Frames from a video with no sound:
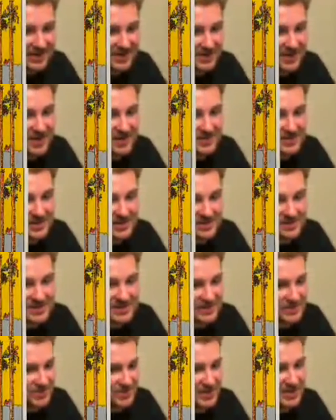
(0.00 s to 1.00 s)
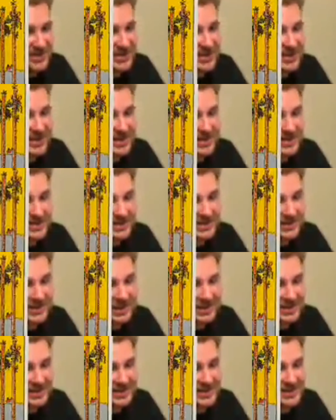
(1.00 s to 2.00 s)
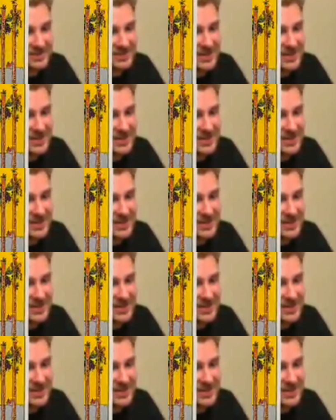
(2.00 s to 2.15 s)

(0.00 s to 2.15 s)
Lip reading: long-term situation here. Okay, this could